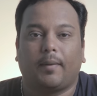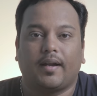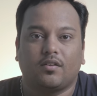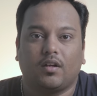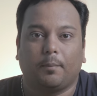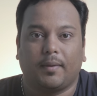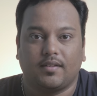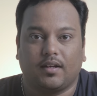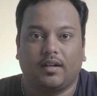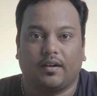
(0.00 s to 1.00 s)
Panasonic
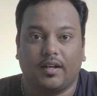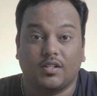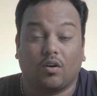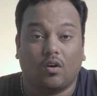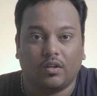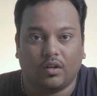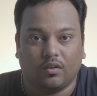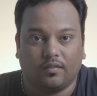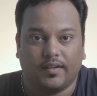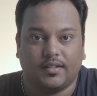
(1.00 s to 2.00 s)
basically released all the
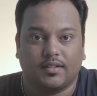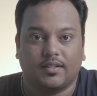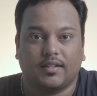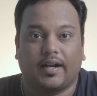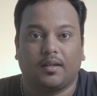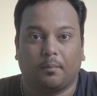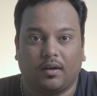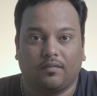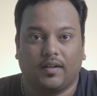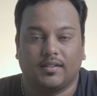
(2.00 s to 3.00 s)
new features and the
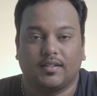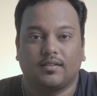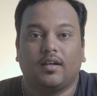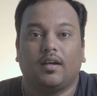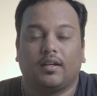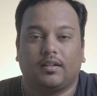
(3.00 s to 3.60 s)
bug fixes